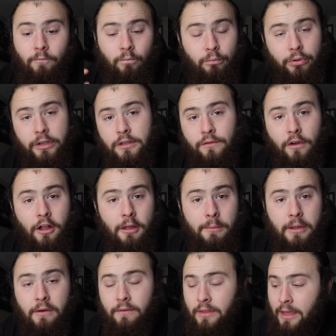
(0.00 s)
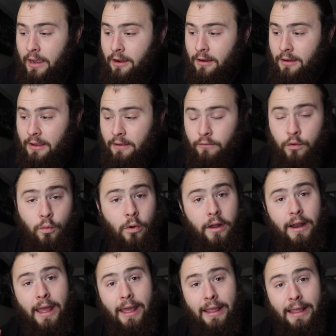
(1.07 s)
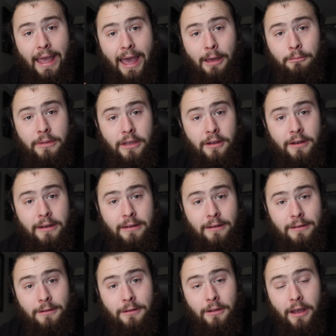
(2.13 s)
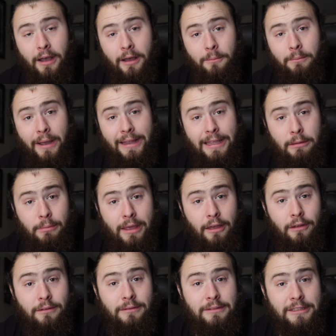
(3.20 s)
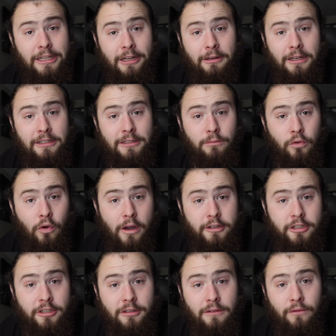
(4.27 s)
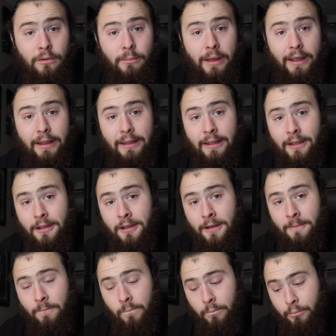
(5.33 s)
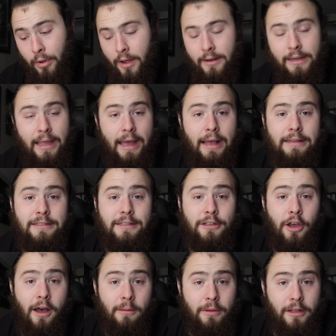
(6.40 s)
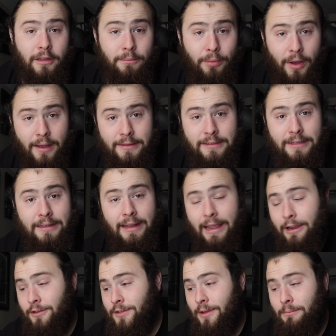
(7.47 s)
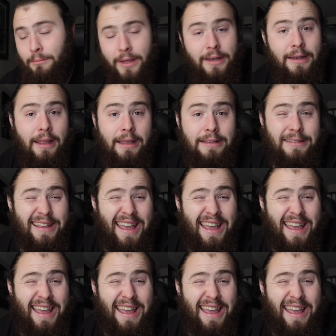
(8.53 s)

Please follow me over there. If you want to at me on uh, my email, send in some questions for my podcast, Comically Boston, airs on Mondays,